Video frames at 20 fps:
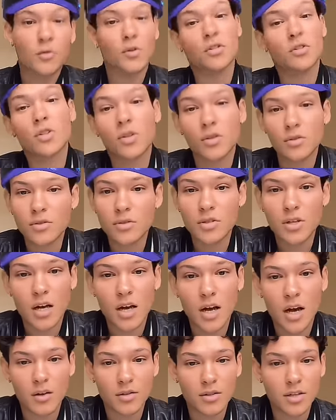more
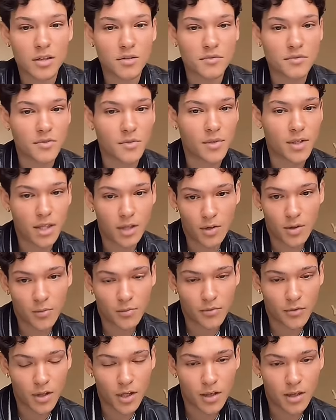shows outside of Sweden,
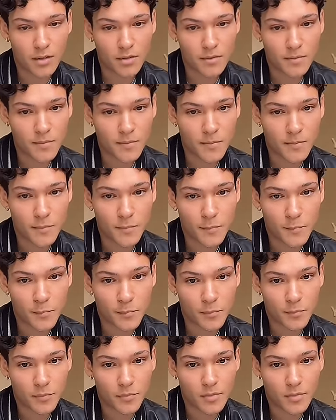hopefully.
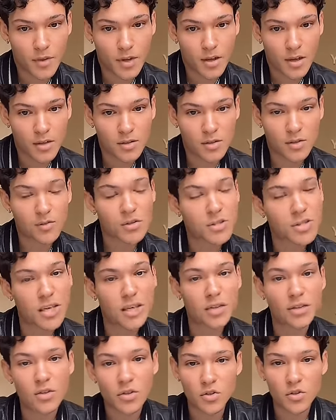So
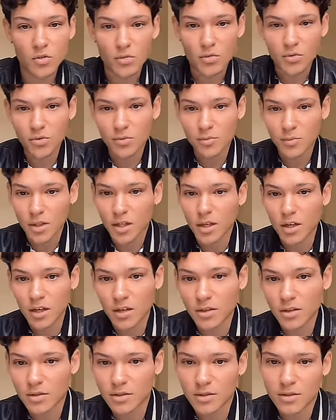stay tuned,
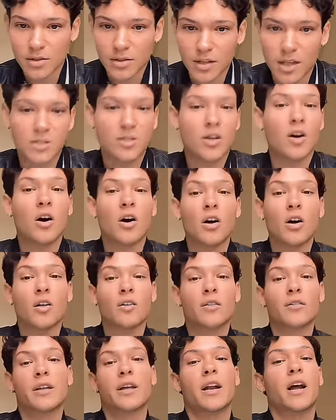because that's
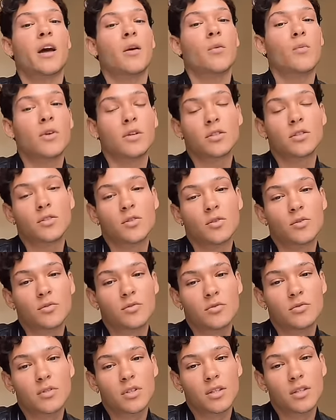all that I want to do,
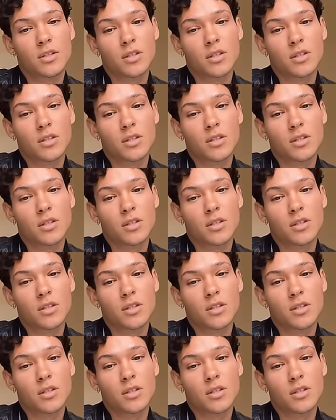